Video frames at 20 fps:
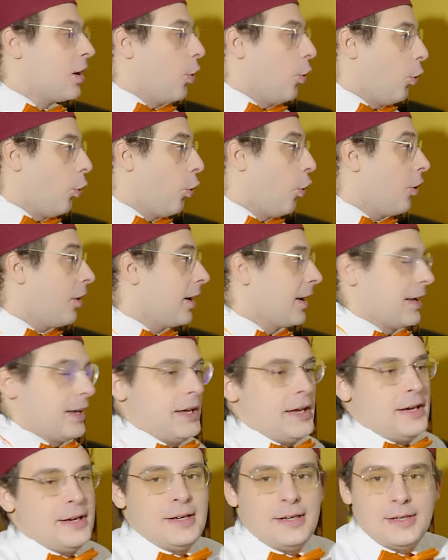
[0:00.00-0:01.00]
Or,
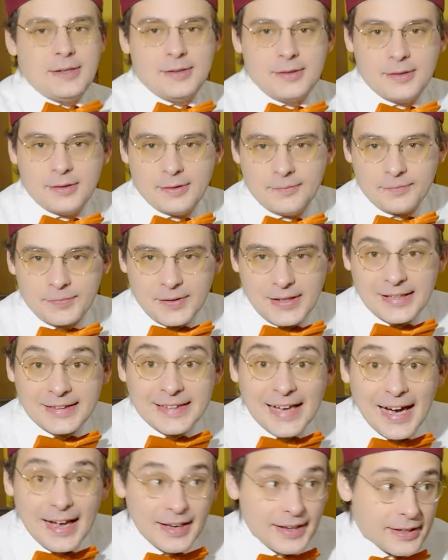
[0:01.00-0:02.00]
in
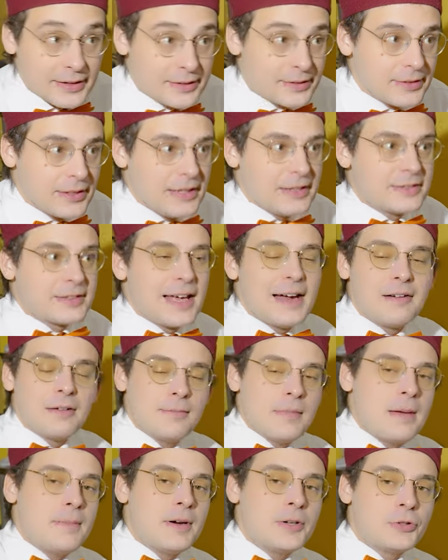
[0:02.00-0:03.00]
Italian, since I
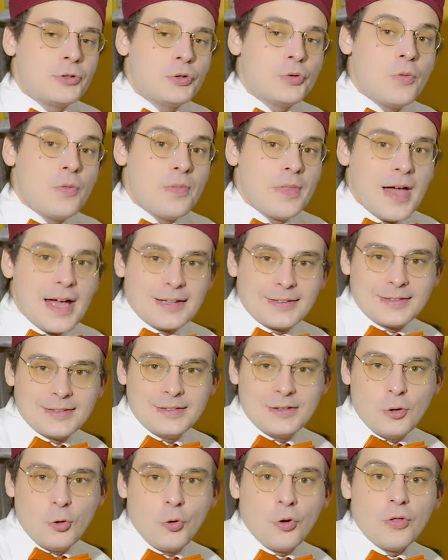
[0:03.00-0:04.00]
remembered you that
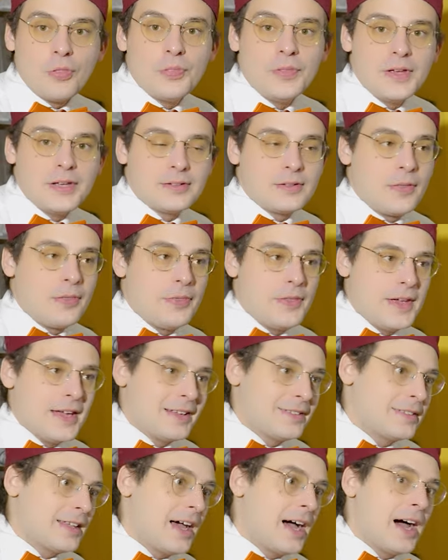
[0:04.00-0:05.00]
all these
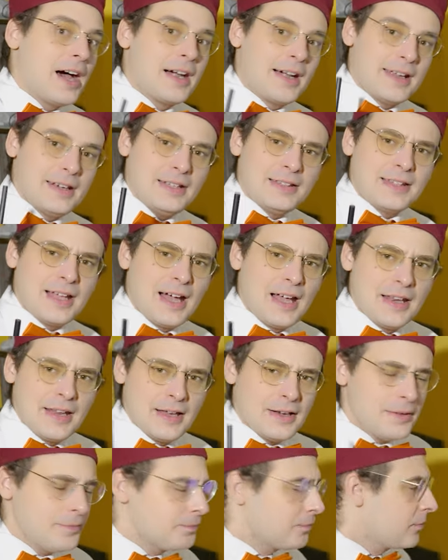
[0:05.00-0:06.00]
things are in
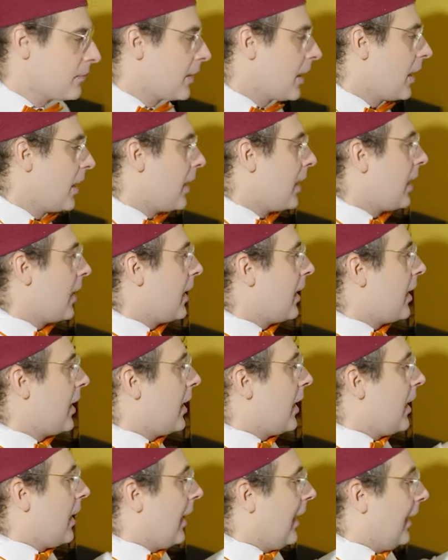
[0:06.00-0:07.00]
Italian,
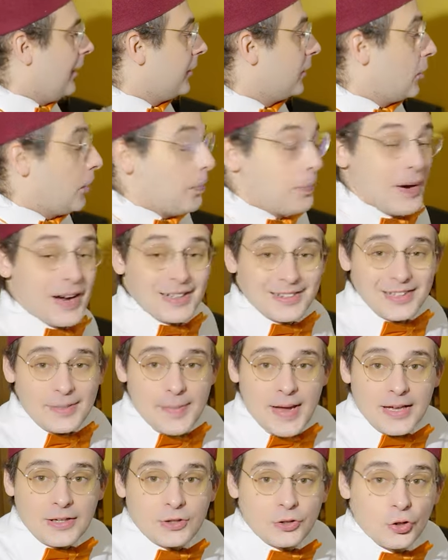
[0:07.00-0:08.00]
the
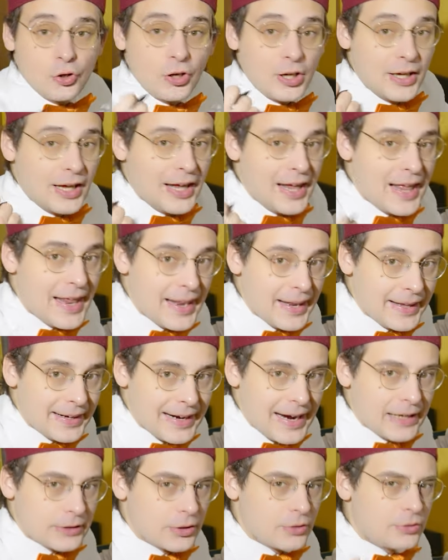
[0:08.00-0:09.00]
partimento
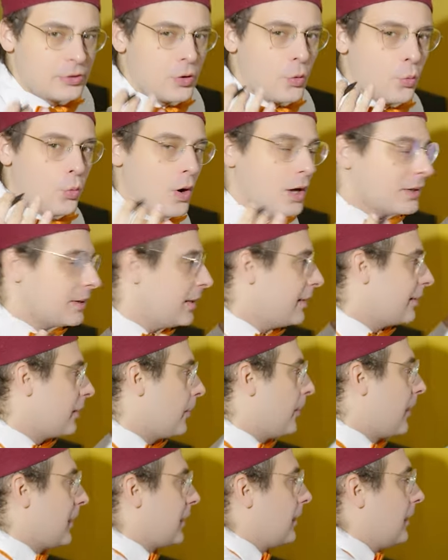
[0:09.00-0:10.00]
legato. So, what is
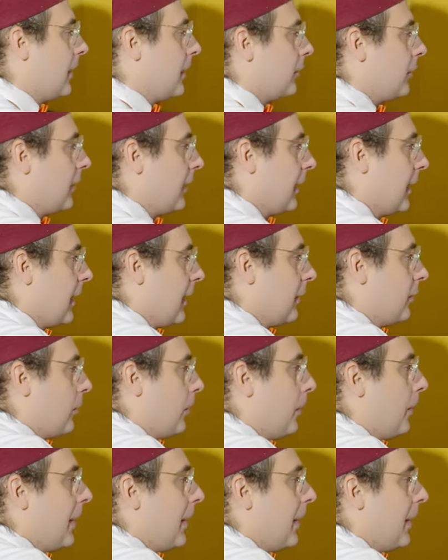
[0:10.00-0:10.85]
the partimento legato?